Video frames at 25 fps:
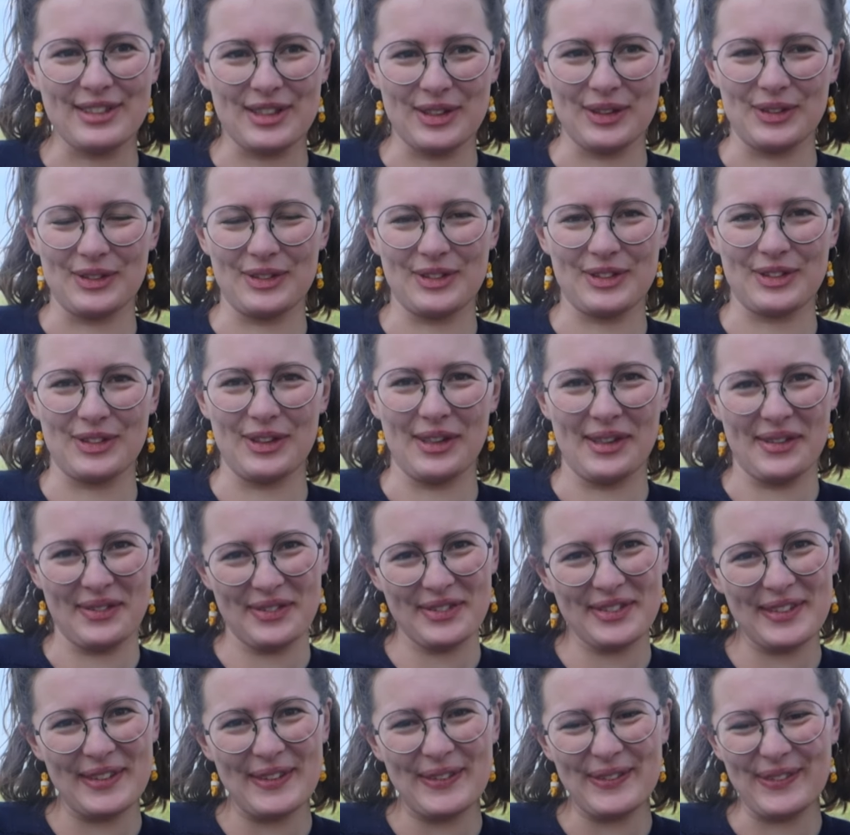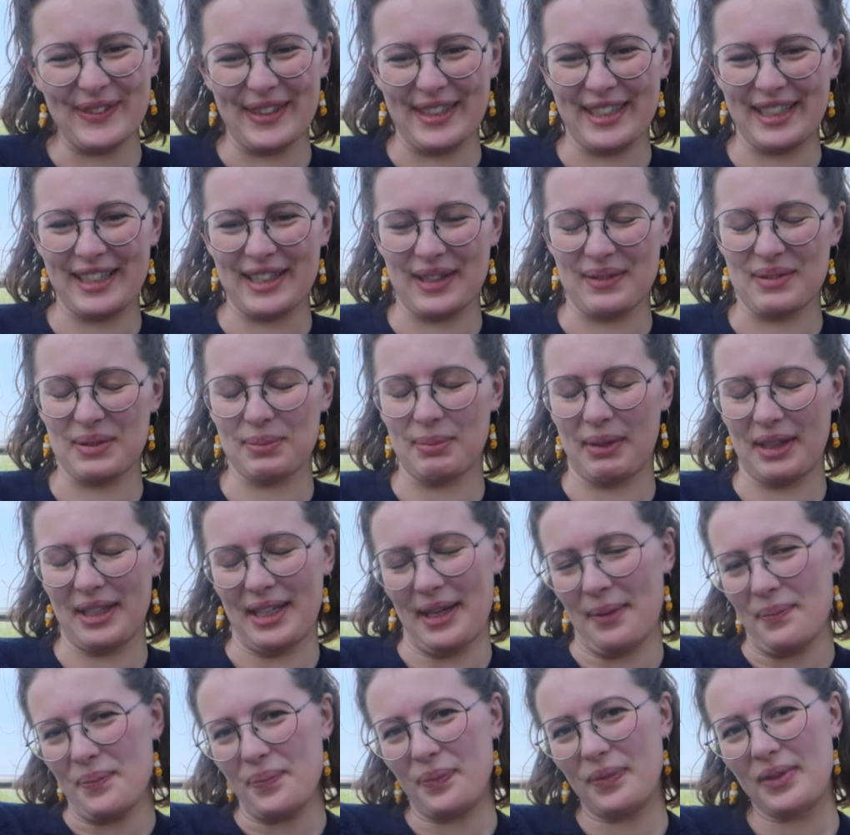to stop when it comes. But
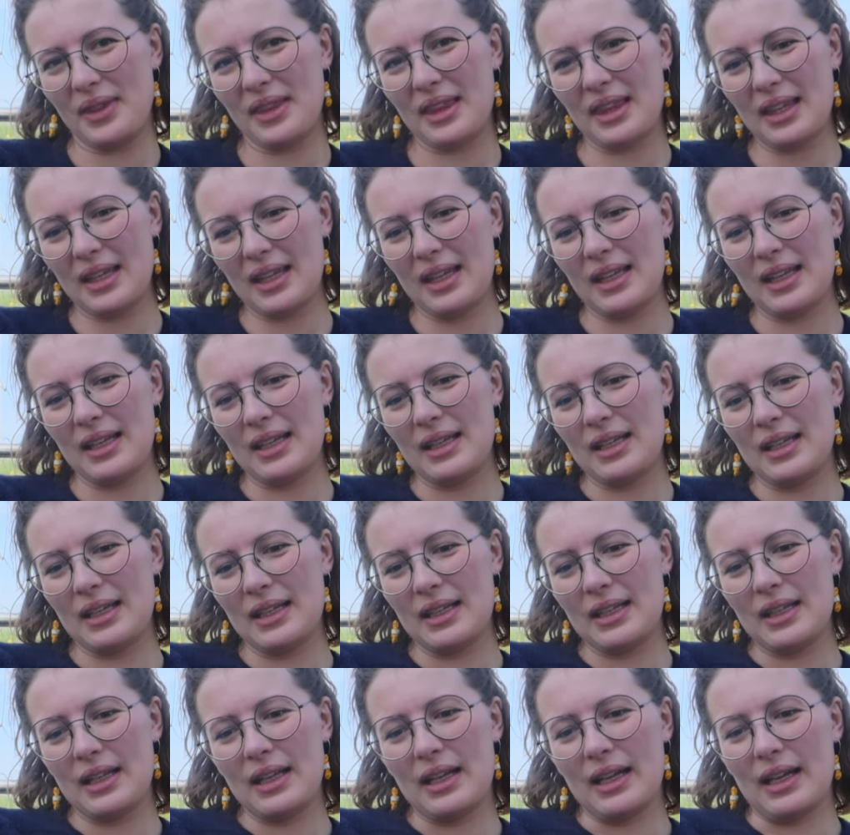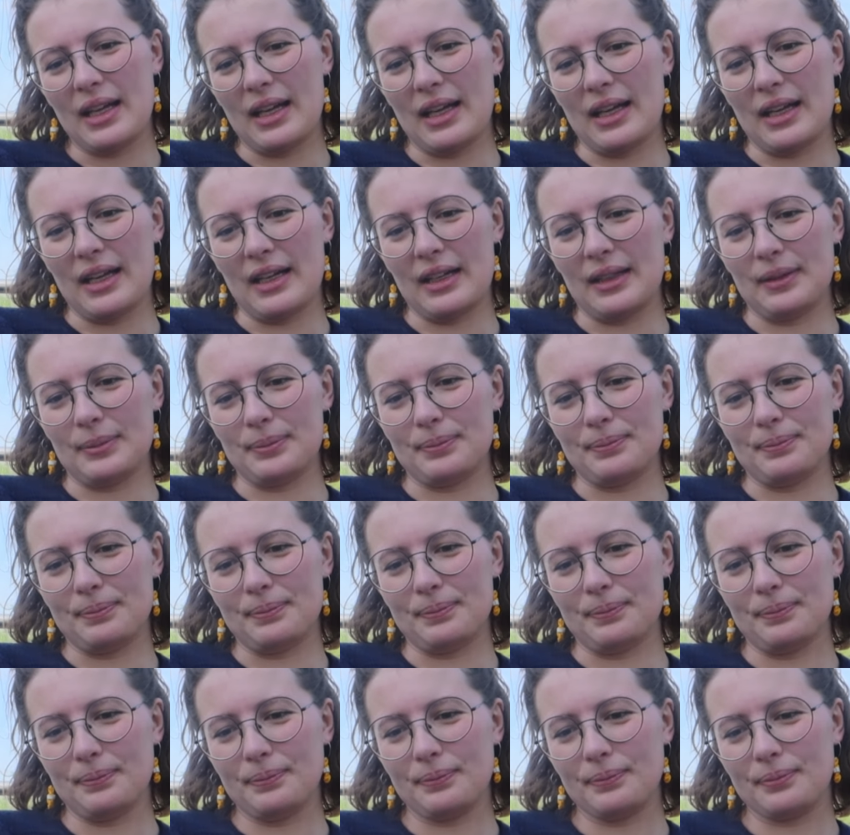yeah.
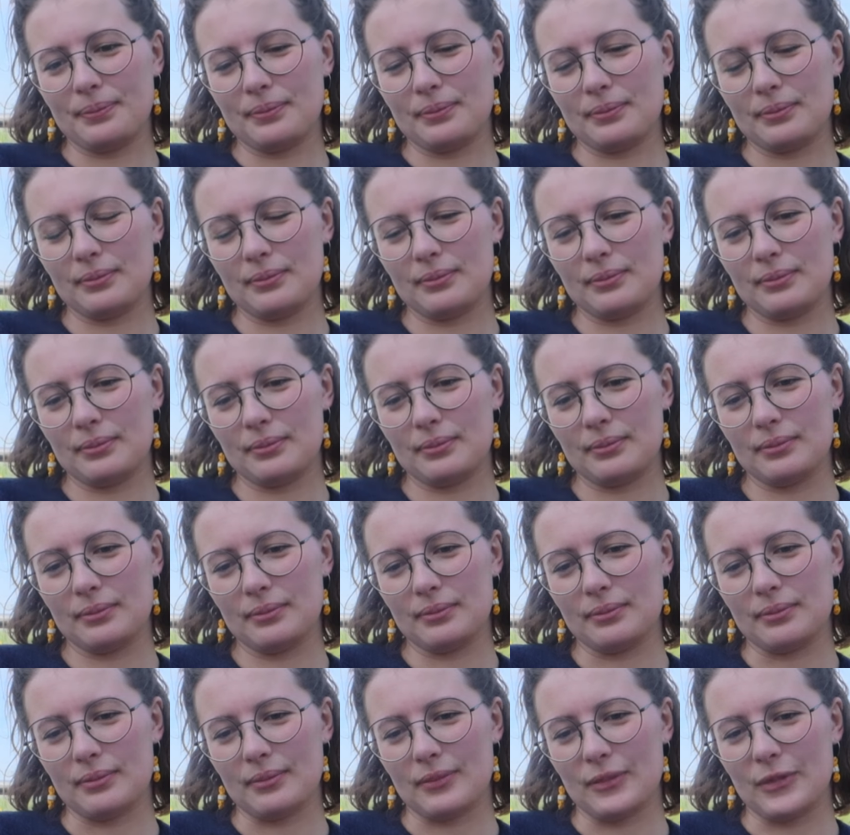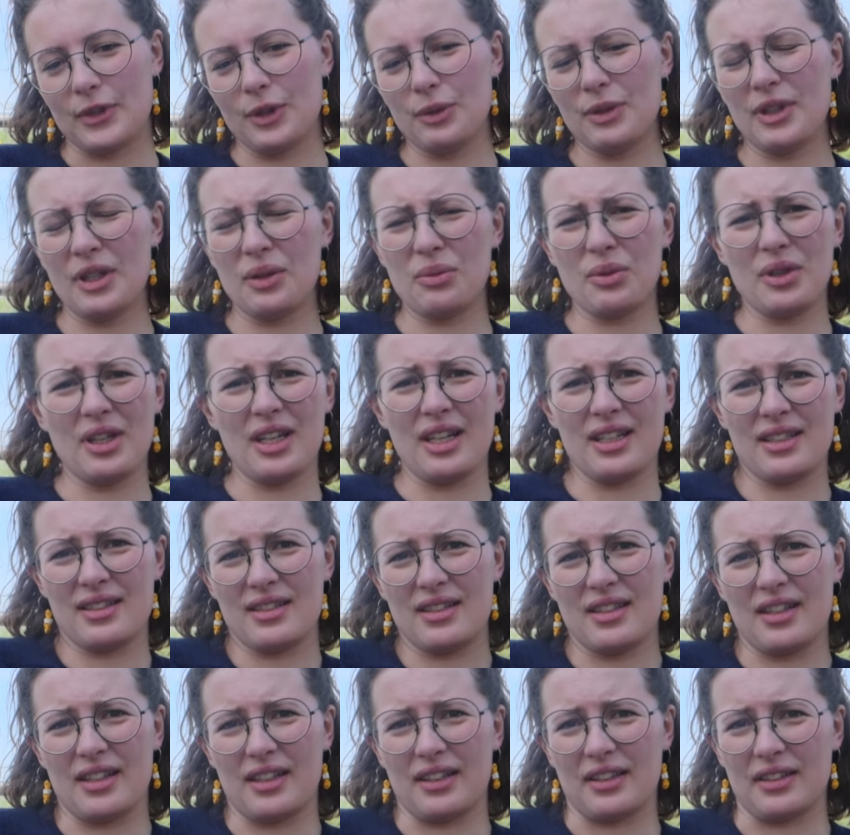Um, oh yeah, one
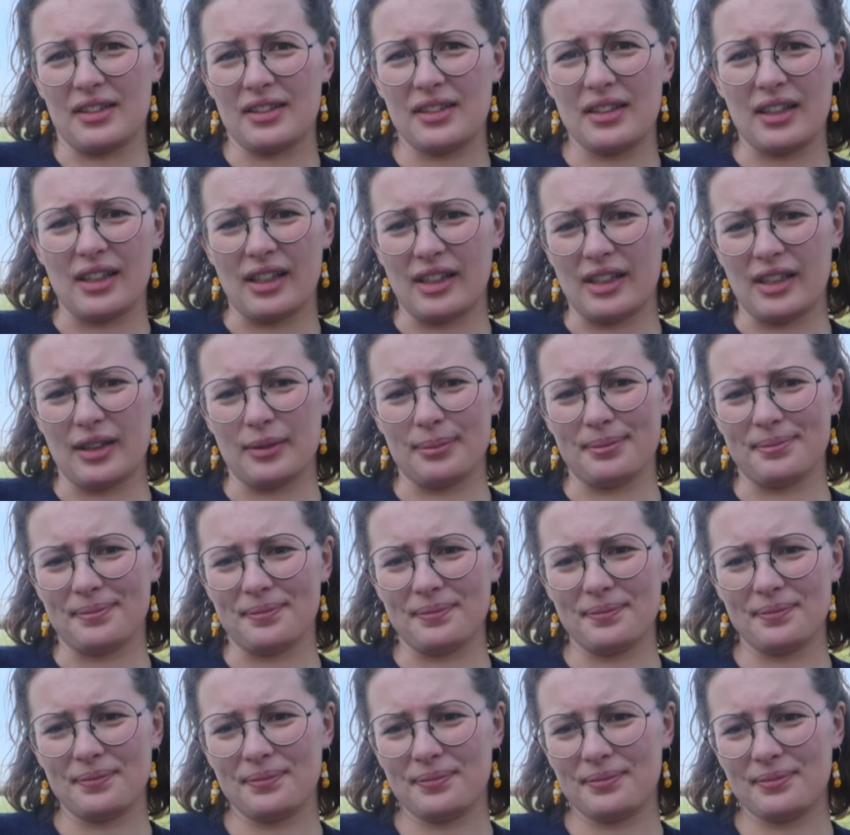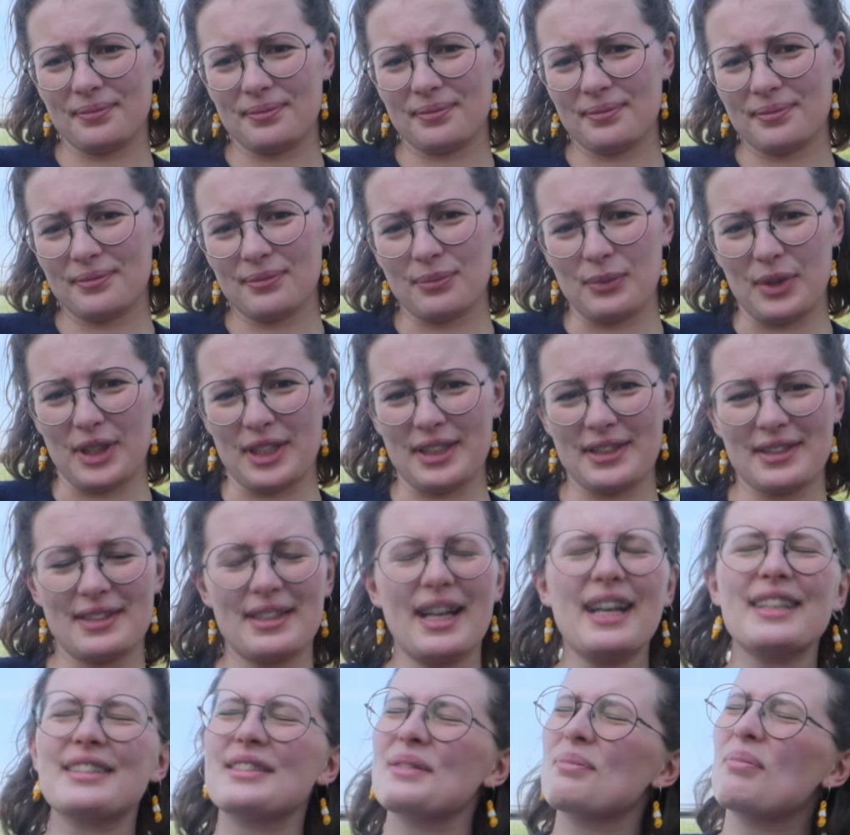last thing. Um, because
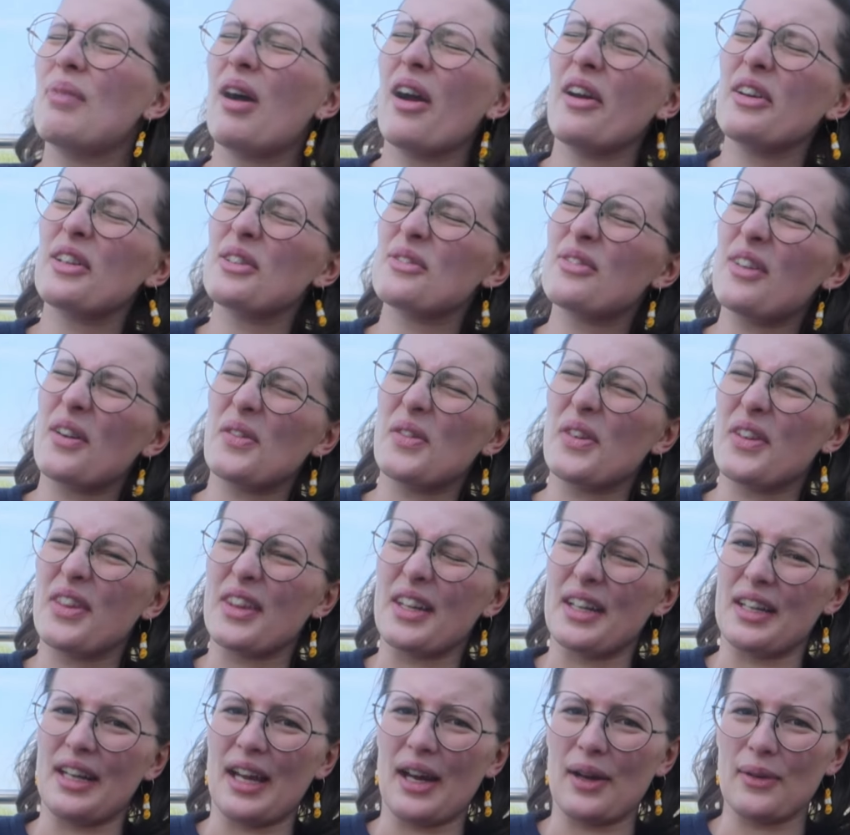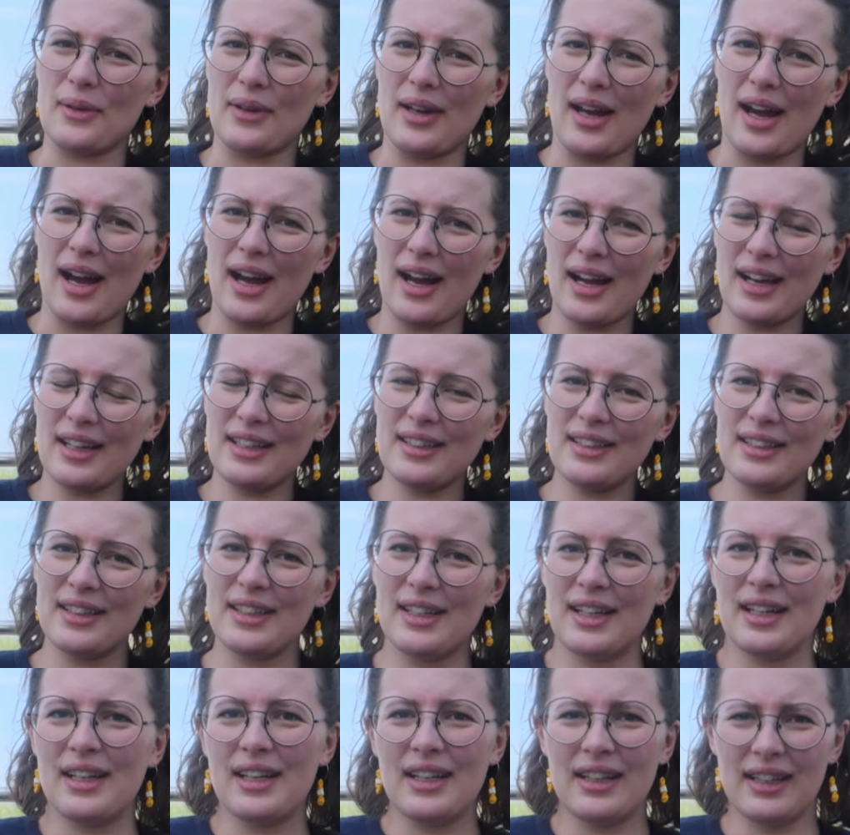that's part of everything now. I
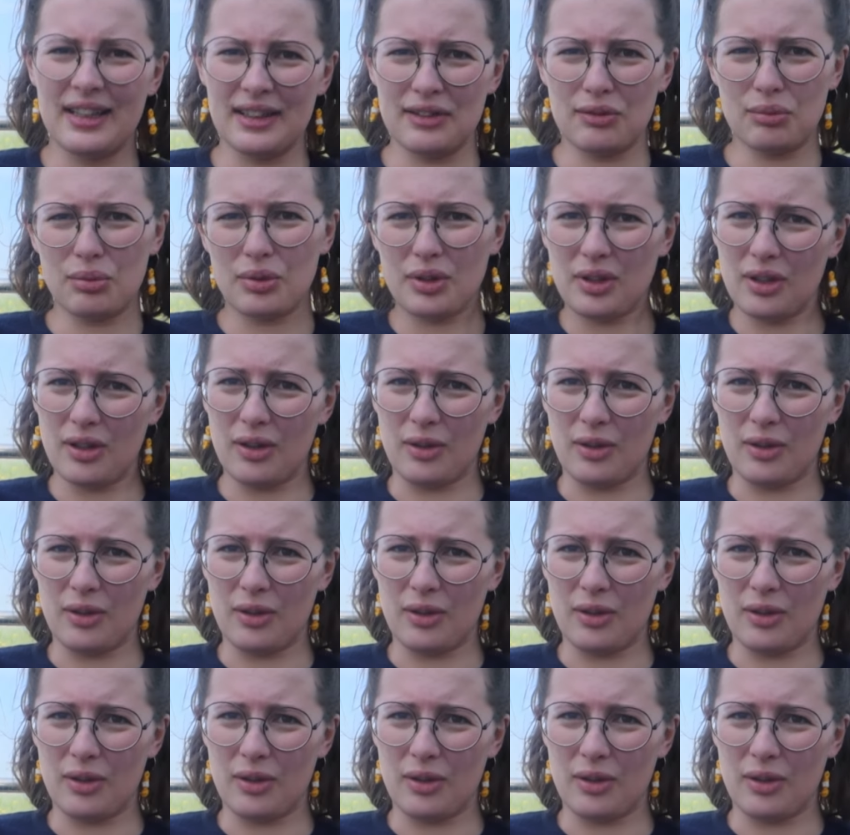live with